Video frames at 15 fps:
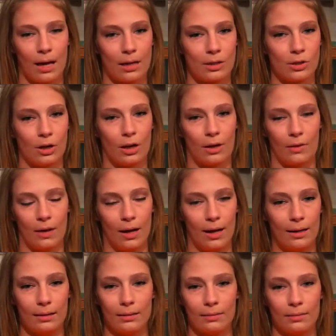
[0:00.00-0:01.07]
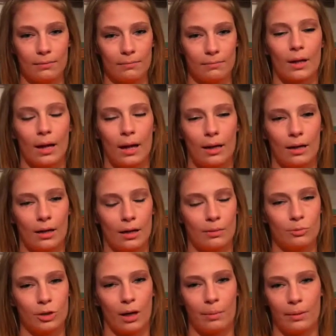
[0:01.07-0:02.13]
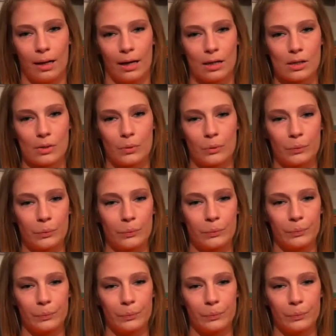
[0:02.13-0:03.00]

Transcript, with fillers: I started lying. I ended up dropping out of school.